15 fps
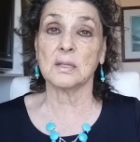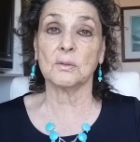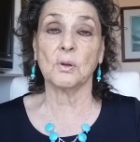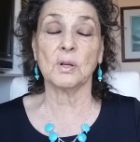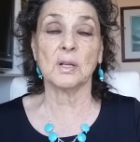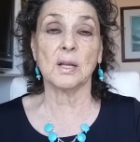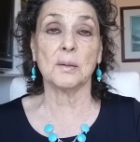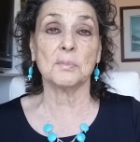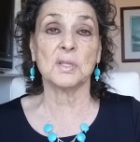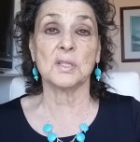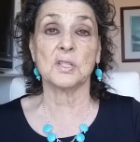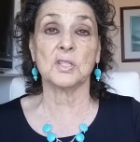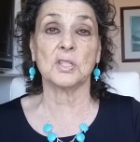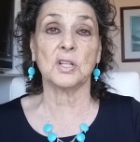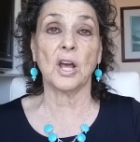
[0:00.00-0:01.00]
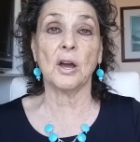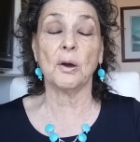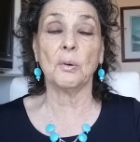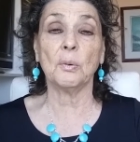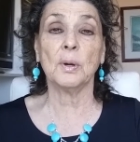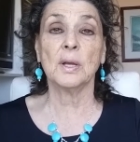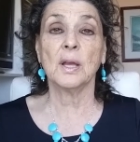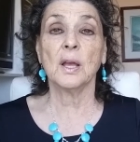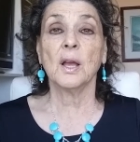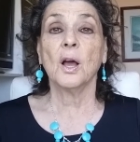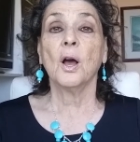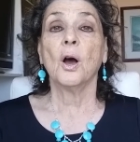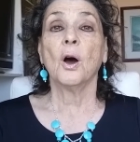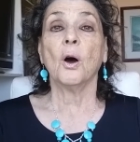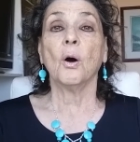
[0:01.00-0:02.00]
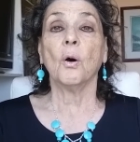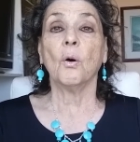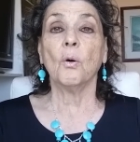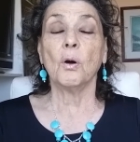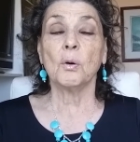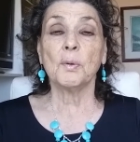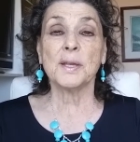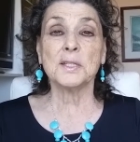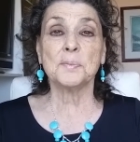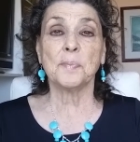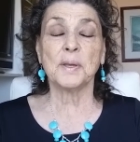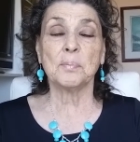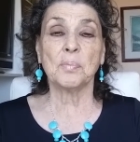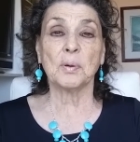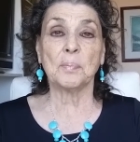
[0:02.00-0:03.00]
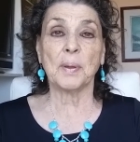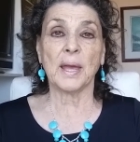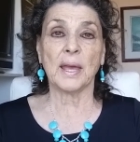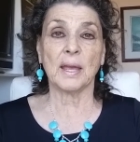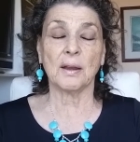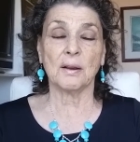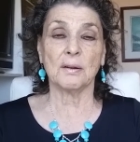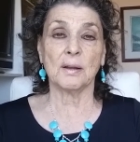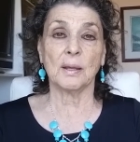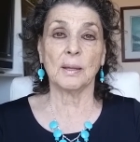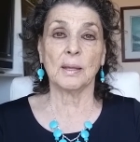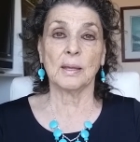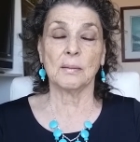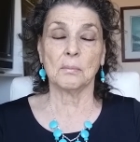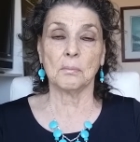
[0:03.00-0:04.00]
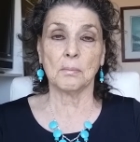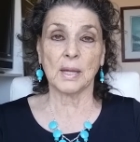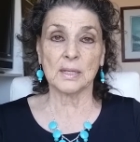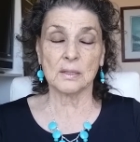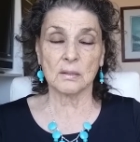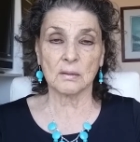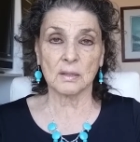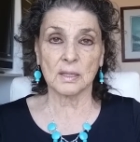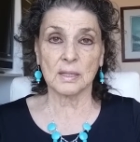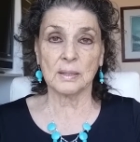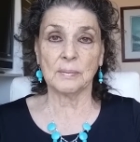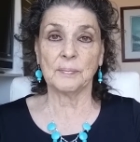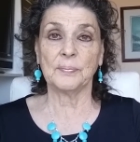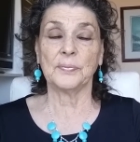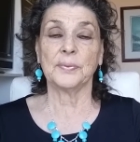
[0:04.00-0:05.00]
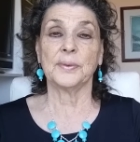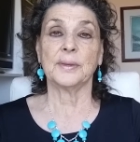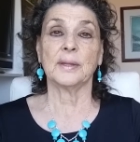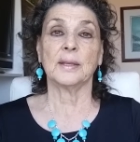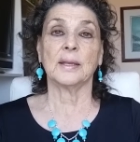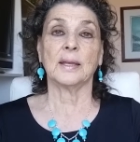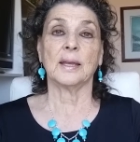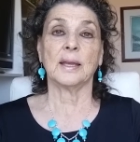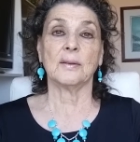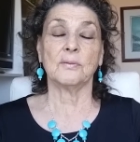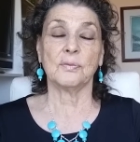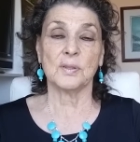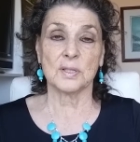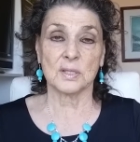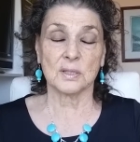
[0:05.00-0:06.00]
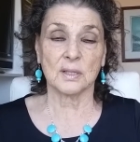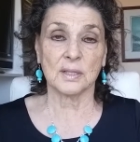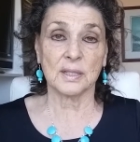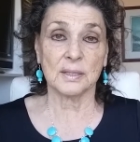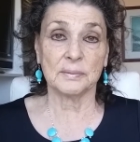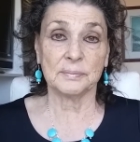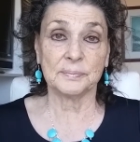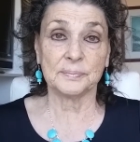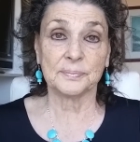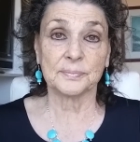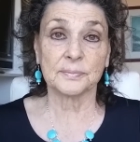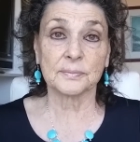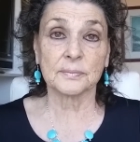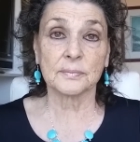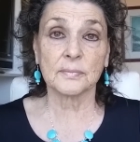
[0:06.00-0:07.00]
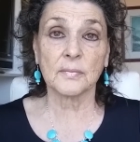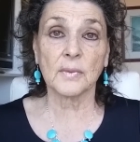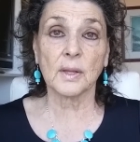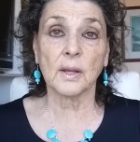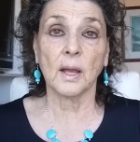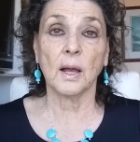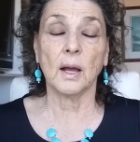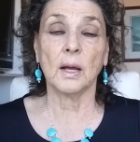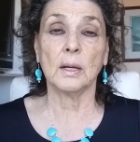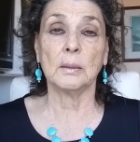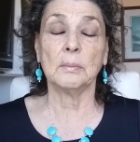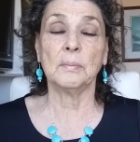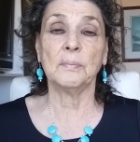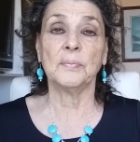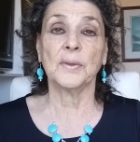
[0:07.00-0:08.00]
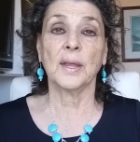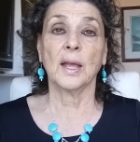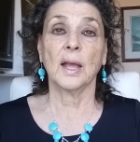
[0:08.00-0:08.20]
along comes the snow. Always be prepared mentally and physically. Um,